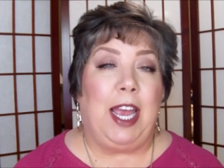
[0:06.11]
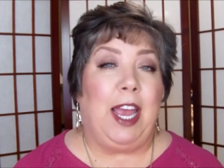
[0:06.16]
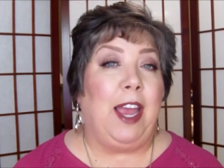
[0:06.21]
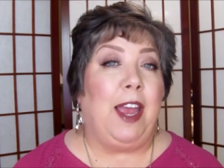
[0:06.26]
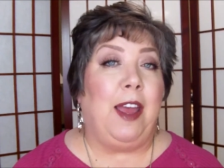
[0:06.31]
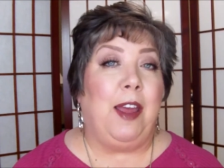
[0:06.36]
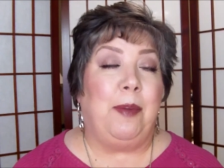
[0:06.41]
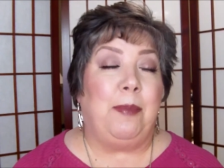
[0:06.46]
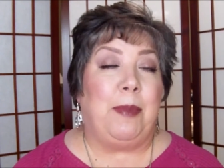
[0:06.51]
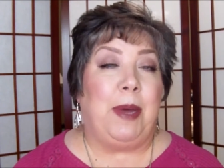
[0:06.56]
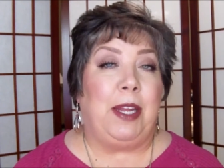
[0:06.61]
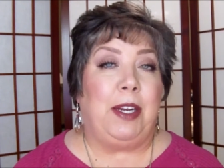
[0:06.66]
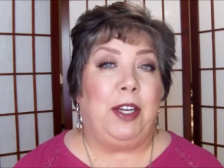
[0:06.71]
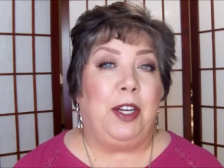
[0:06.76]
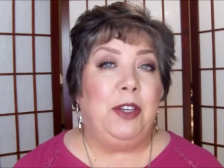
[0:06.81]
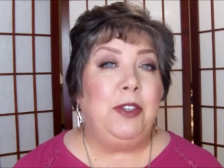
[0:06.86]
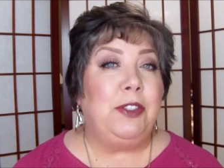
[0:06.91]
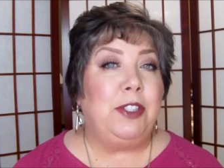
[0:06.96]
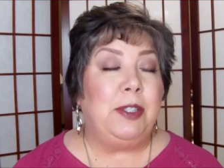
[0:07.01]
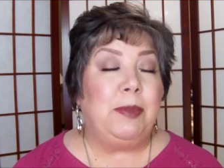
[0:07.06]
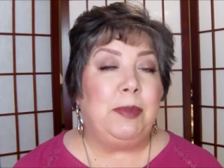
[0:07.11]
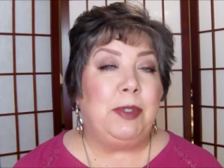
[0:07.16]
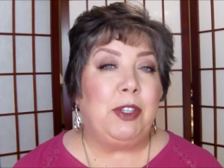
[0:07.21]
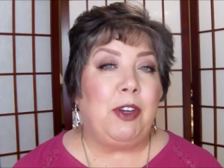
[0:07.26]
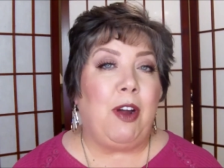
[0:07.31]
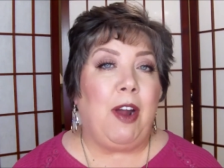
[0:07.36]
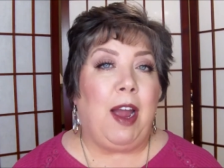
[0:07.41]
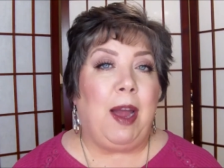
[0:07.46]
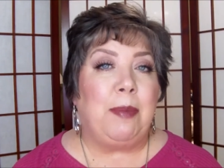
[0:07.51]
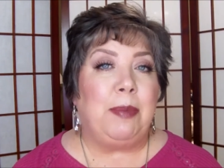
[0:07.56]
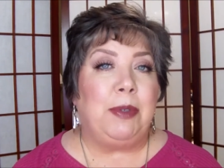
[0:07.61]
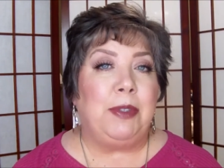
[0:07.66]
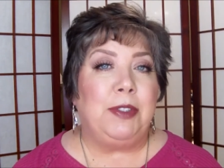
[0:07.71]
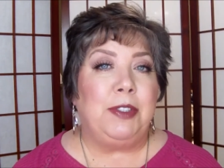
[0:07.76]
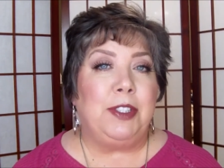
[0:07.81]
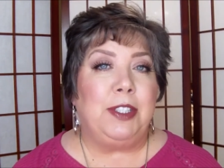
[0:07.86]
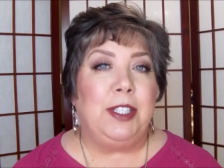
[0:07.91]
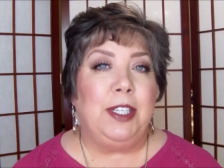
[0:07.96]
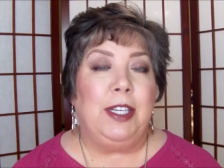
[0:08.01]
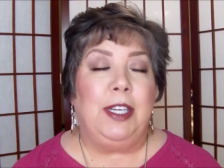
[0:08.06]
and my new
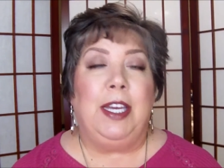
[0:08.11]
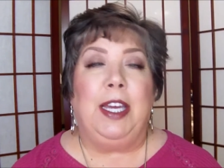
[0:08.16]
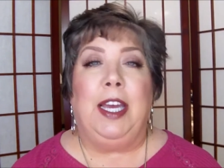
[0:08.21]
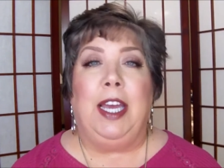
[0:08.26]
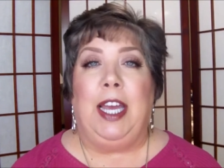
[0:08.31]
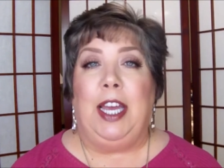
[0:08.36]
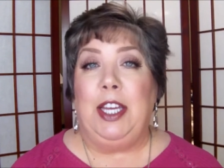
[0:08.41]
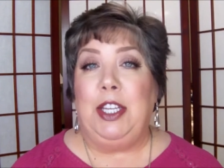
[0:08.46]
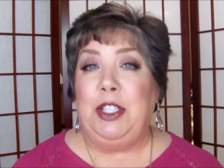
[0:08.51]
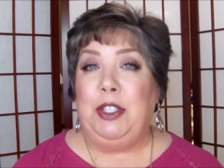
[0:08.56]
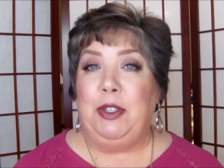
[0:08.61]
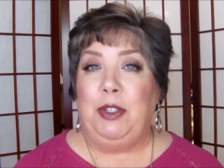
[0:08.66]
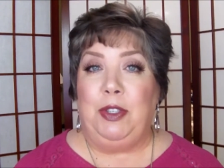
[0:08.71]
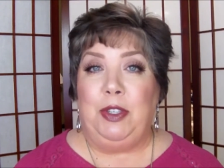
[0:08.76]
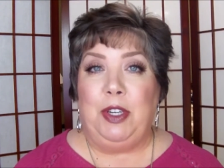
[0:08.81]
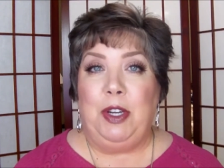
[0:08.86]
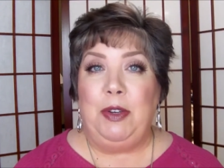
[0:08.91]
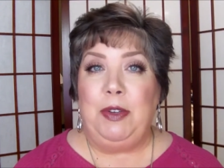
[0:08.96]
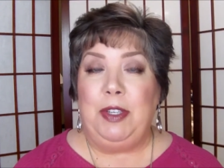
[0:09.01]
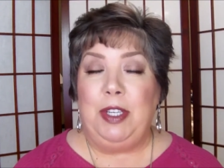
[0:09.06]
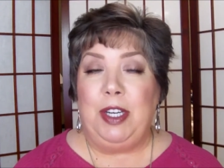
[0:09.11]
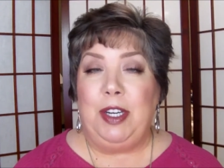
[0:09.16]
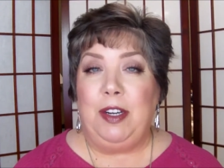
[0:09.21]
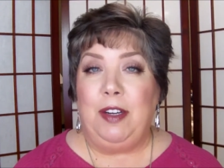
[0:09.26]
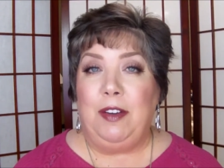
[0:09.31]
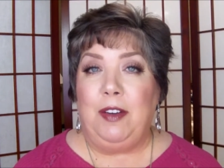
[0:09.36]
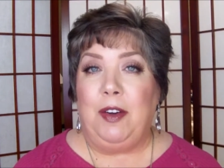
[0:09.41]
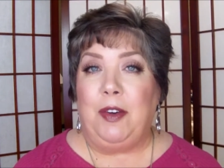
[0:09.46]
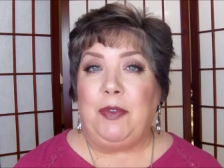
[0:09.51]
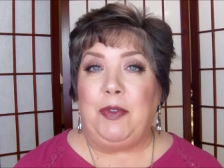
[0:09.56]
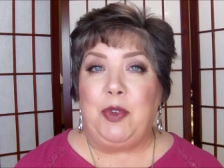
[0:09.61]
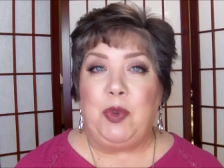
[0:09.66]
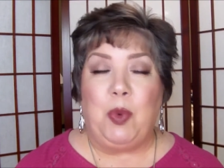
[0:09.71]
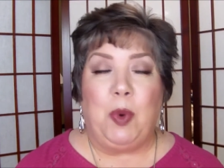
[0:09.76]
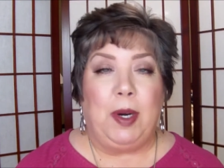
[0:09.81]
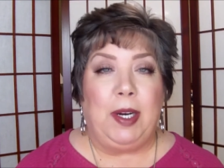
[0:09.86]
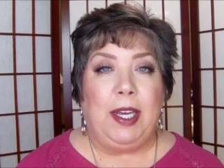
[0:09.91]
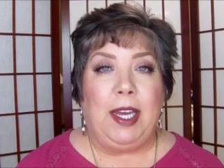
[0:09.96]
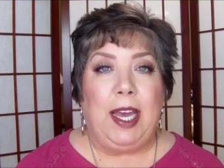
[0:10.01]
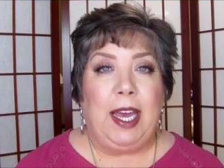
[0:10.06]
subscribers into a new year of
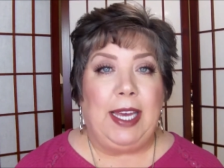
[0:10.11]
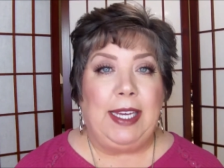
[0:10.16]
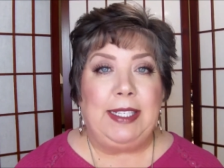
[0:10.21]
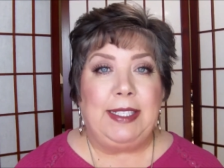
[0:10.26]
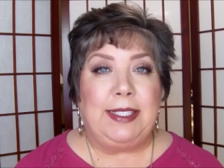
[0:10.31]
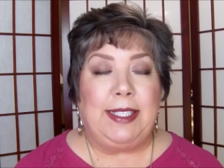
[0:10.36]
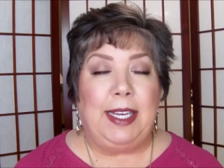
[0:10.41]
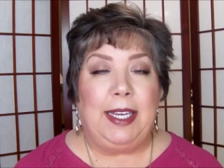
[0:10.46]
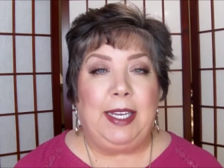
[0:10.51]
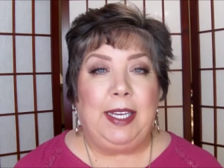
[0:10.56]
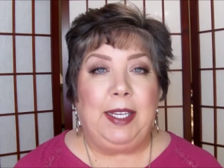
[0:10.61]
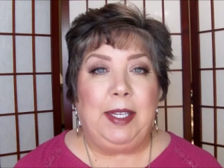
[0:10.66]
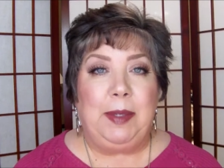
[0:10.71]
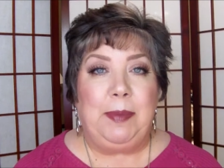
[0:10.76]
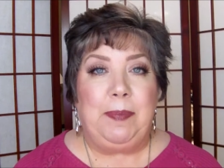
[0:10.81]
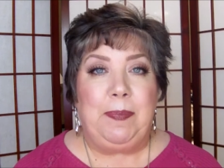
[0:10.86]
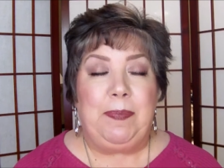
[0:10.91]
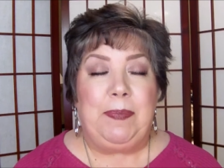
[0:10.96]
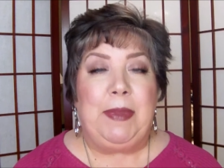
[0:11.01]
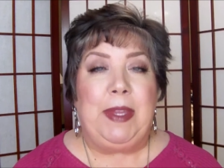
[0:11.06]
2018.